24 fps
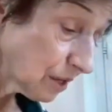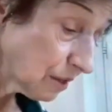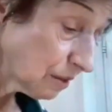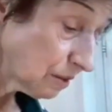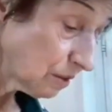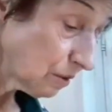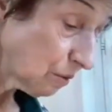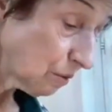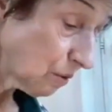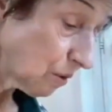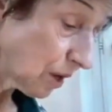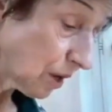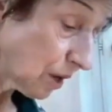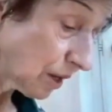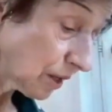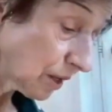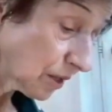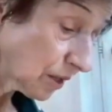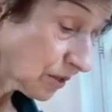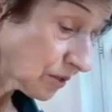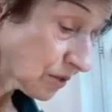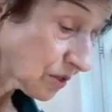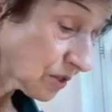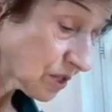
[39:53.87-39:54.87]

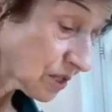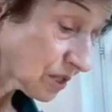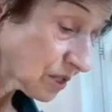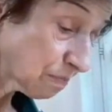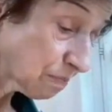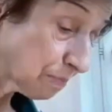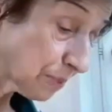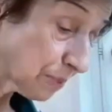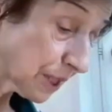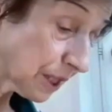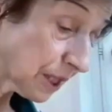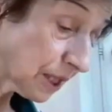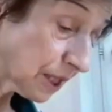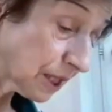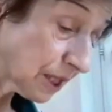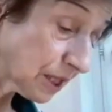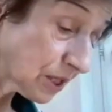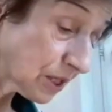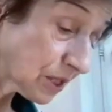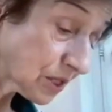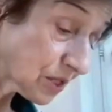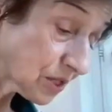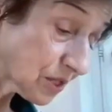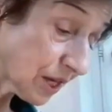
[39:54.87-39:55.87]
long,
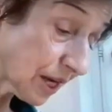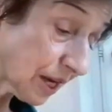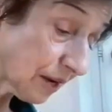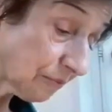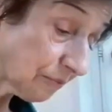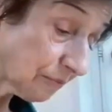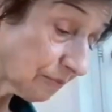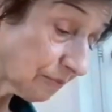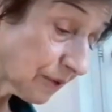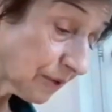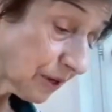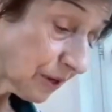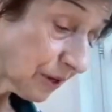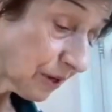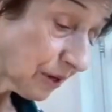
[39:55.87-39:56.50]
spindly stem,